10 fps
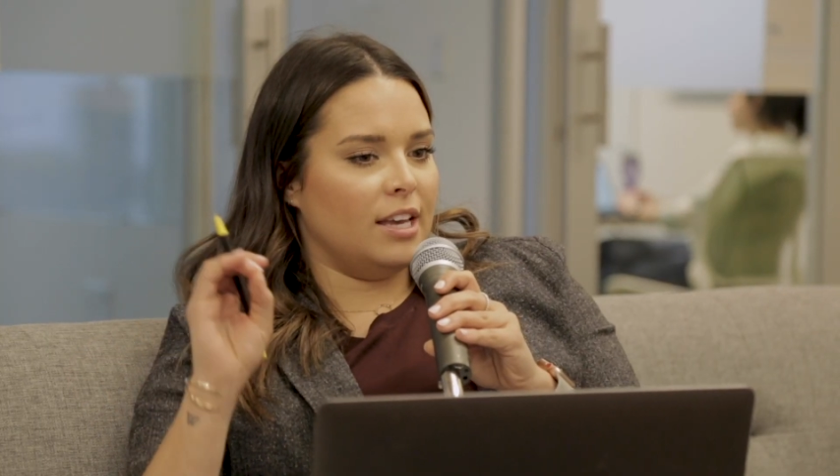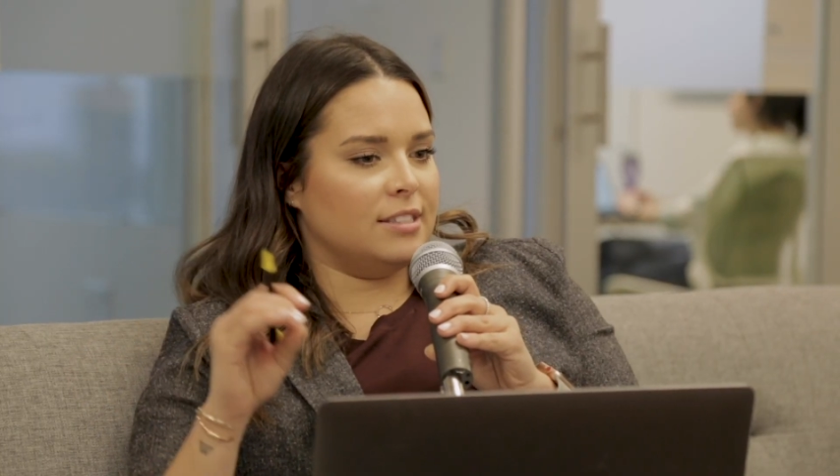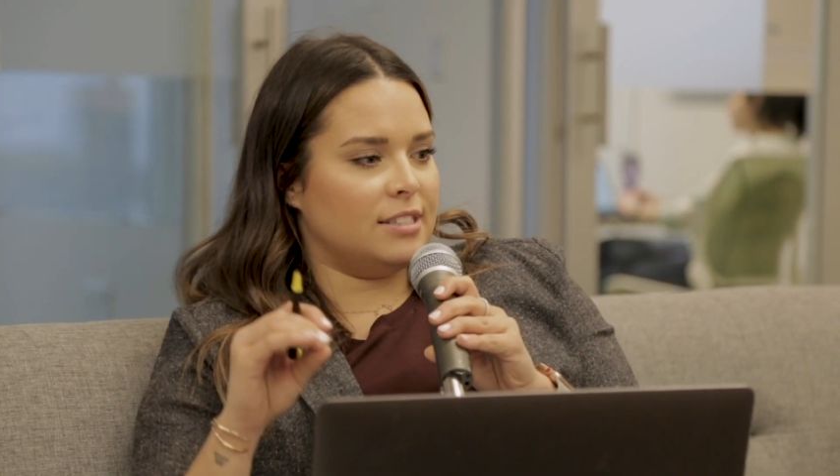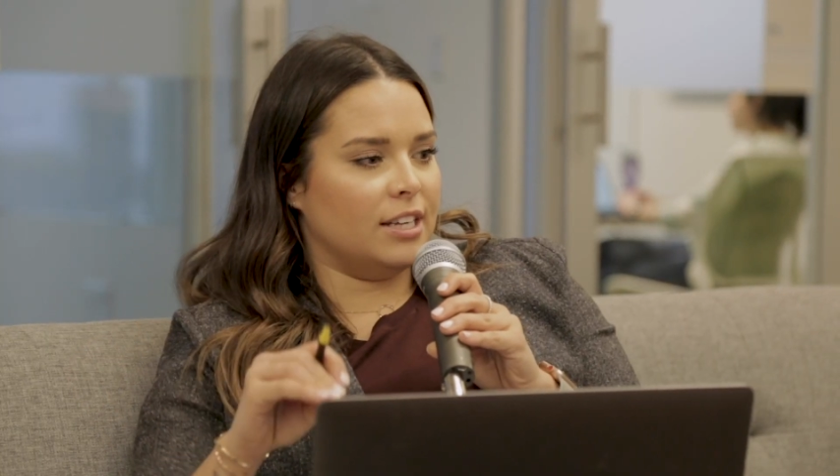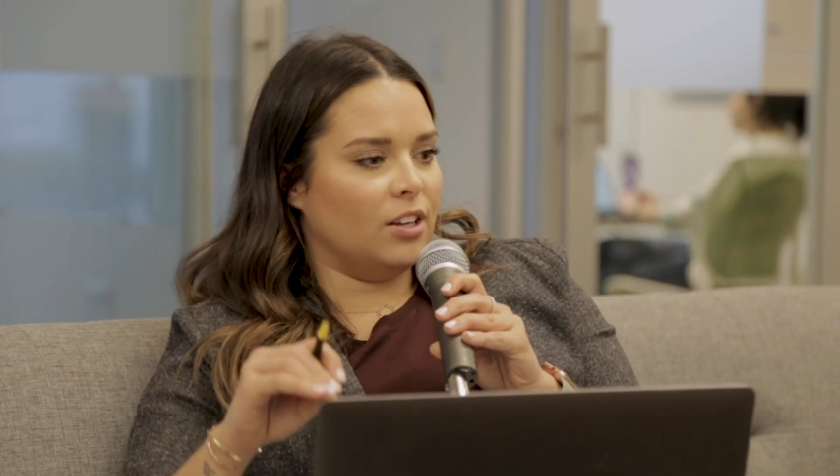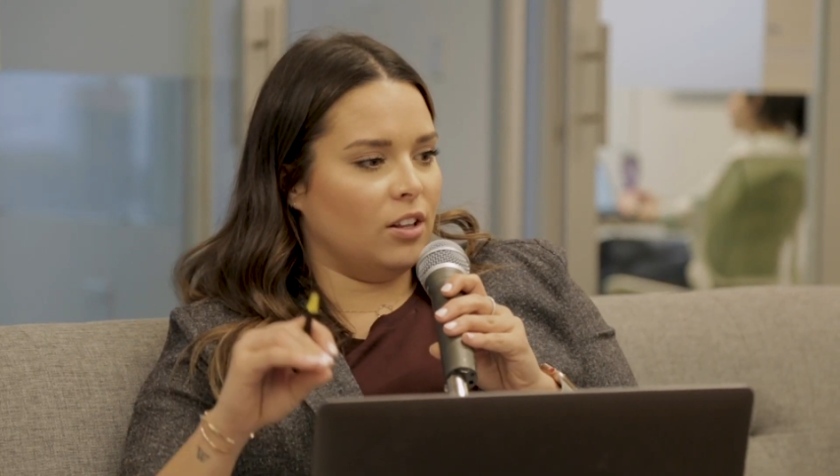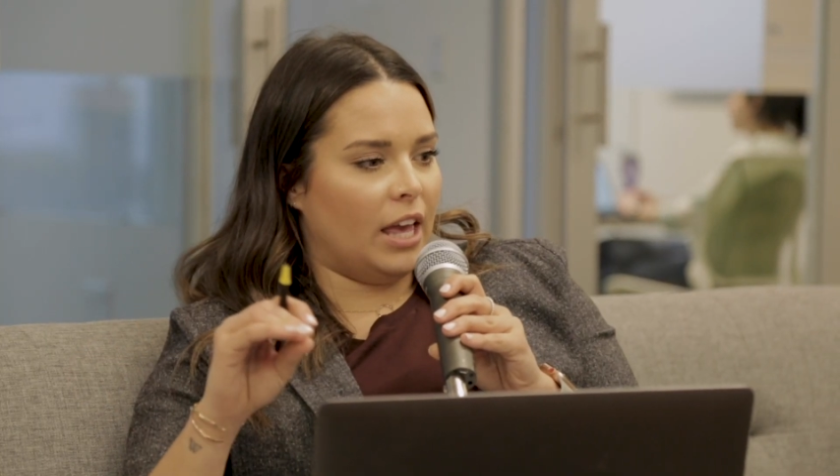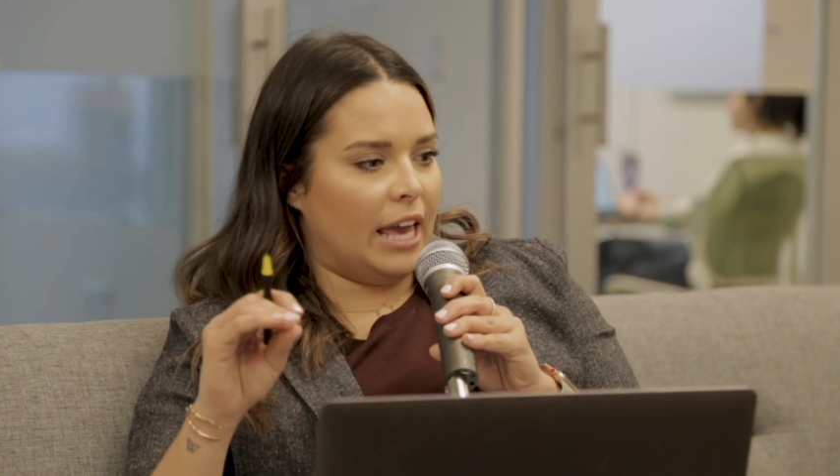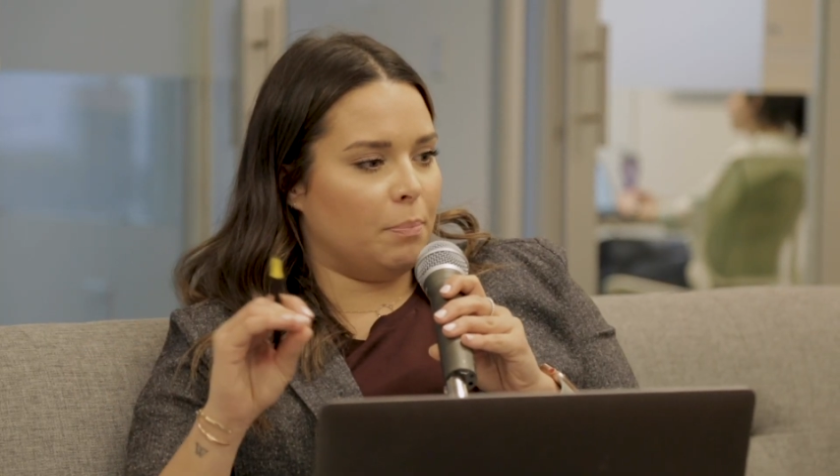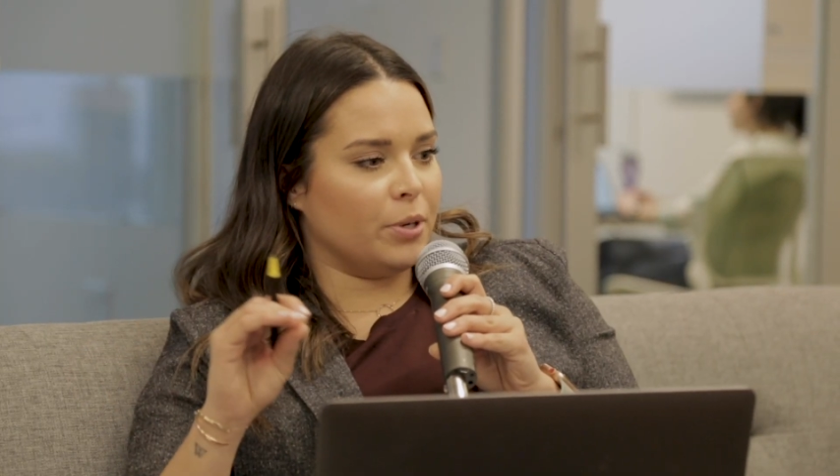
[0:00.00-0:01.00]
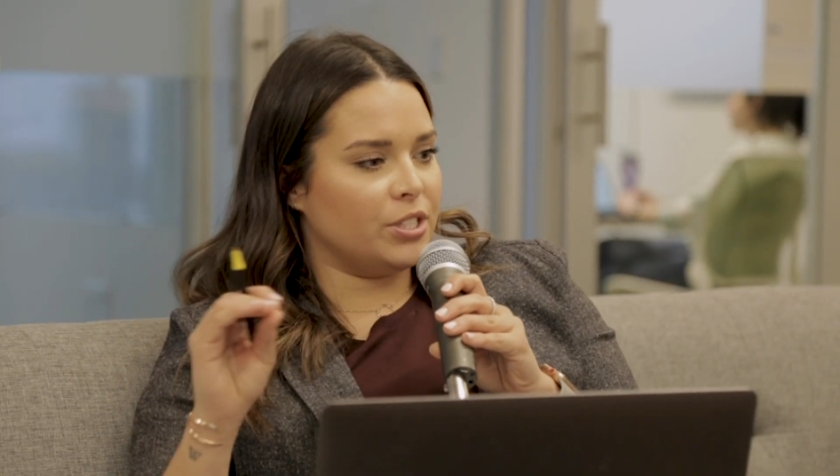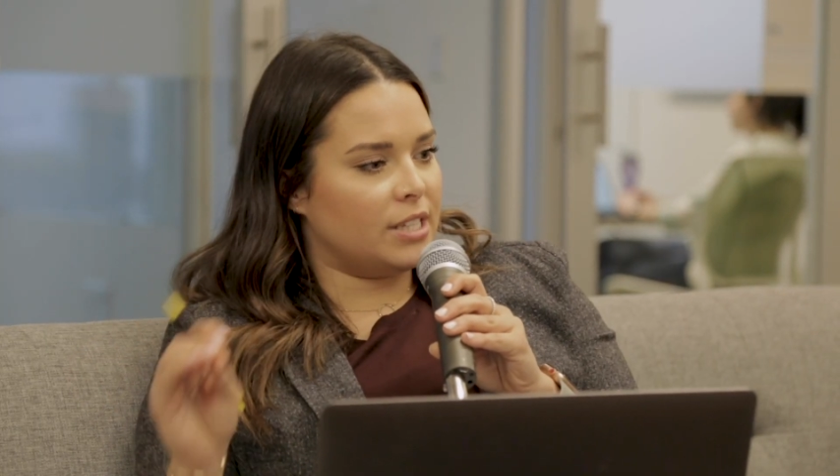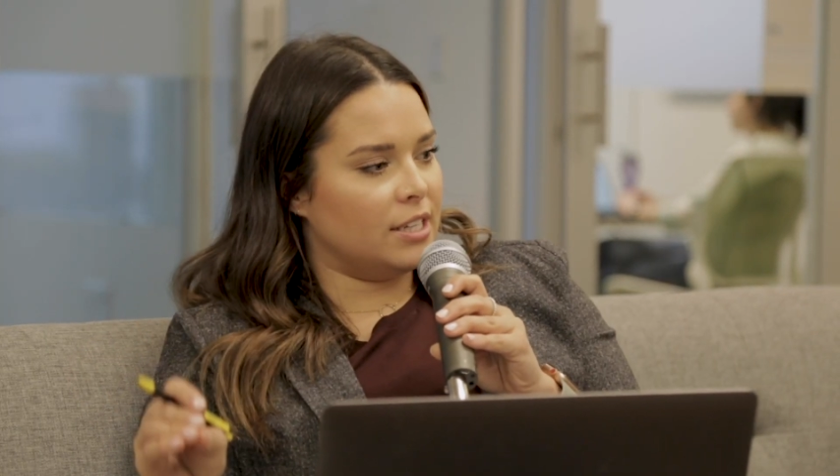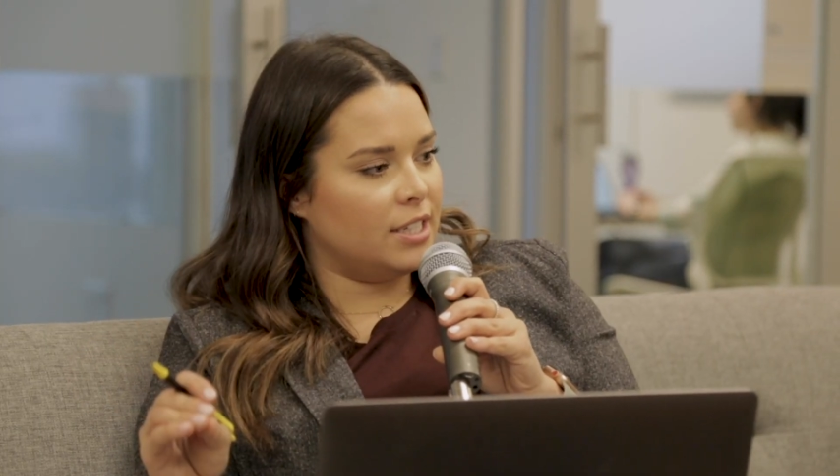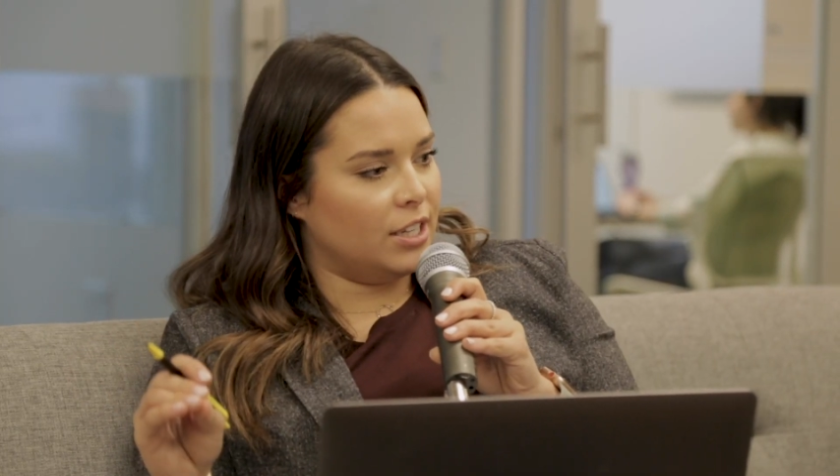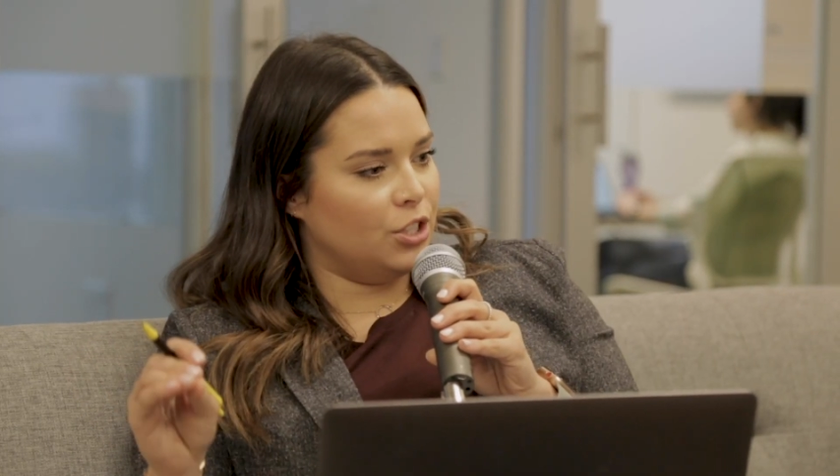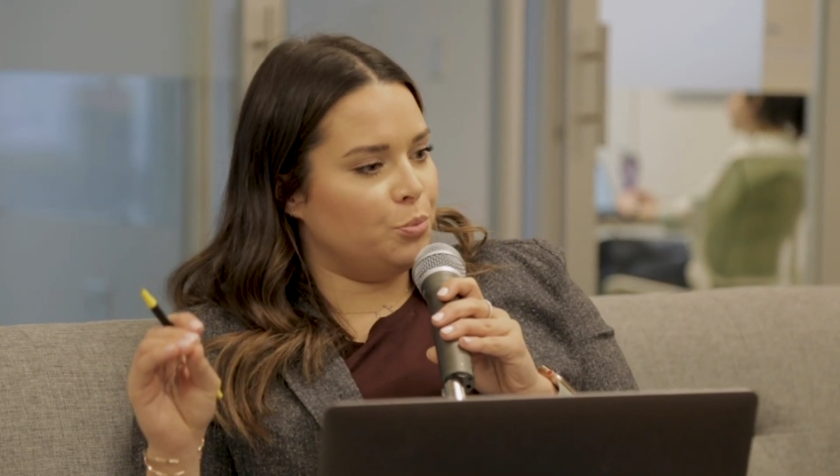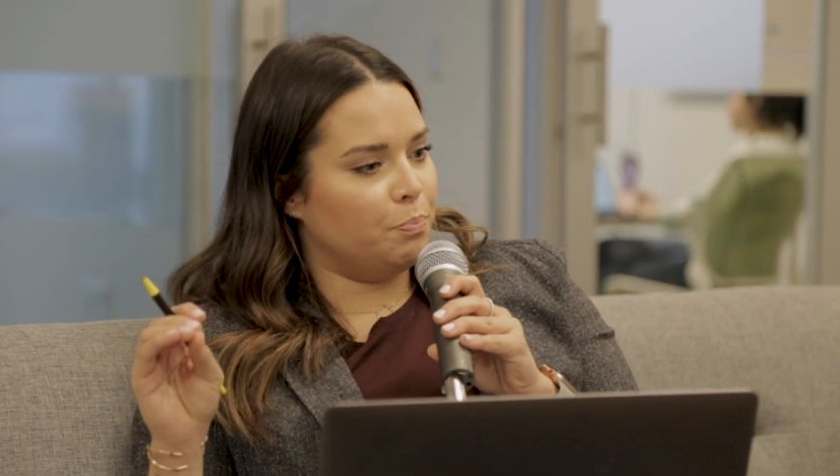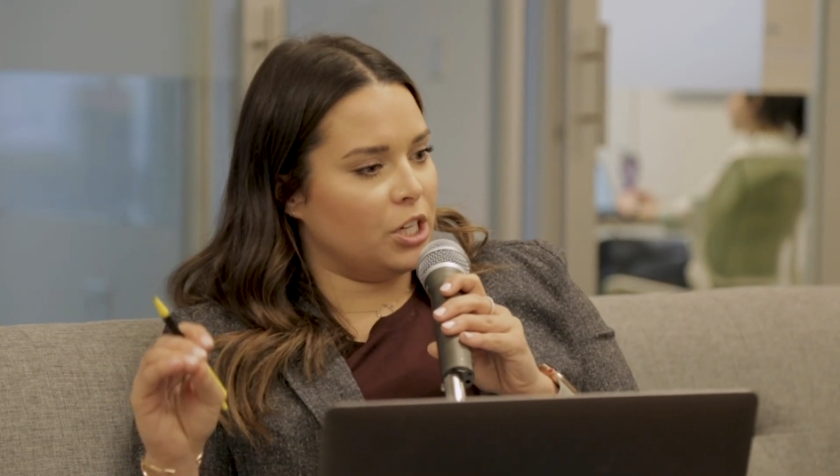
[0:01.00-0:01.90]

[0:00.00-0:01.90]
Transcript: instill a percentage